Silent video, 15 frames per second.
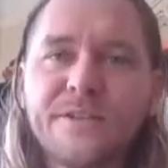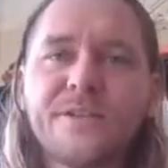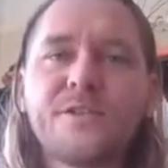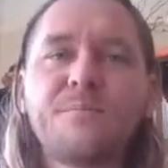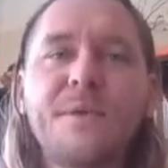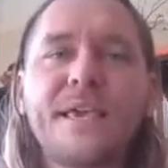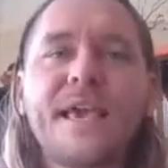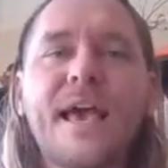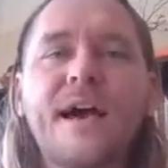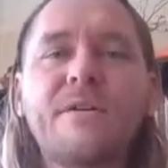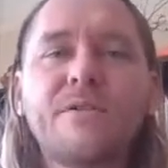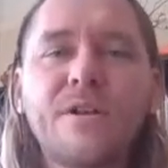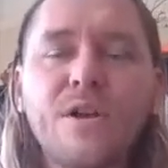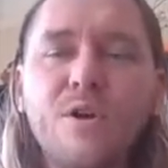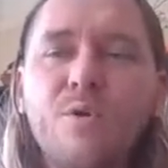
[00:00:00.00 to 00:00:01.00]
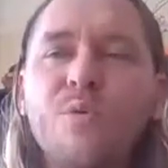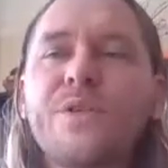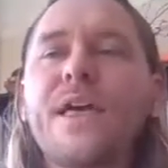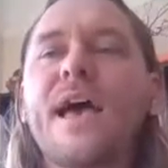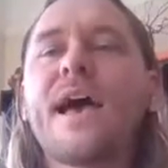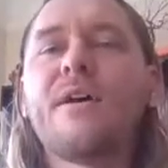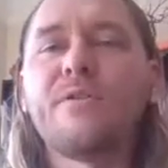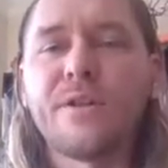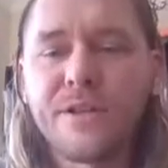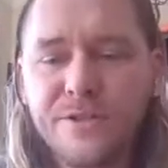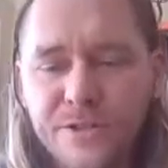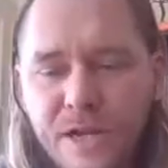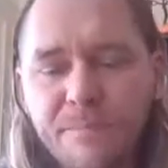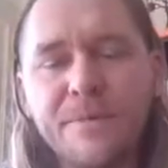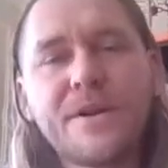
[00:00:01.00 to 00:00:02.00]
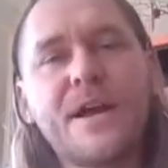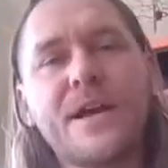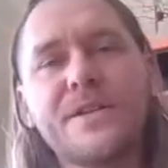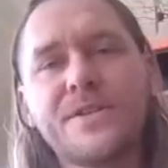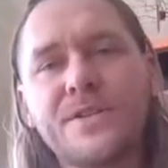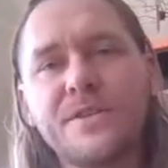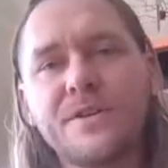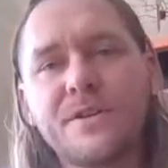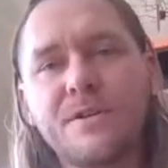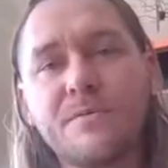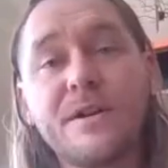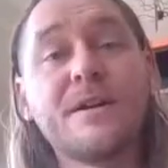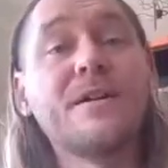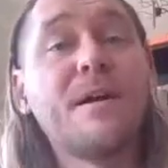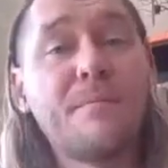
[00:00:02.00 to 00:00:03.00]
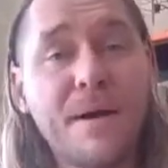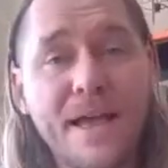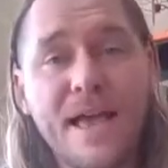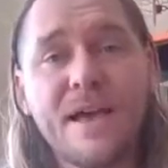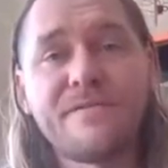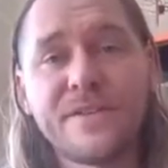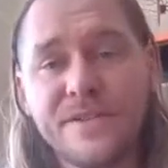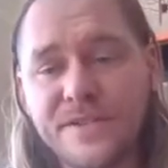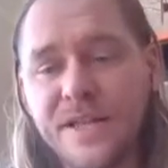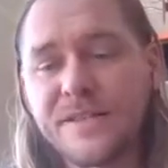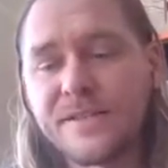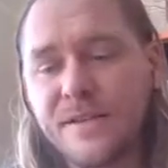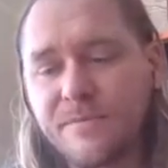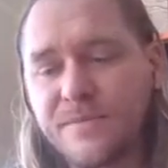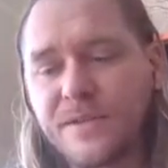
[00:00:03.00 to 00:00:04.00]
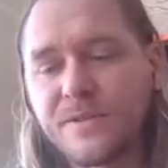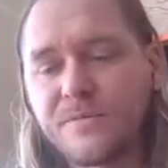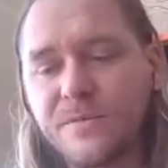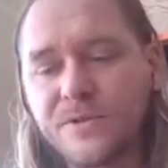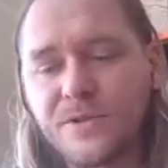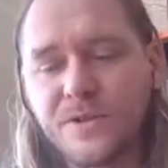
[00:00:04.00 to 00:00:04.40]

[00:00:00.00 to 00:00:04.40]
to speak out without jeopardizing their career by having said something to a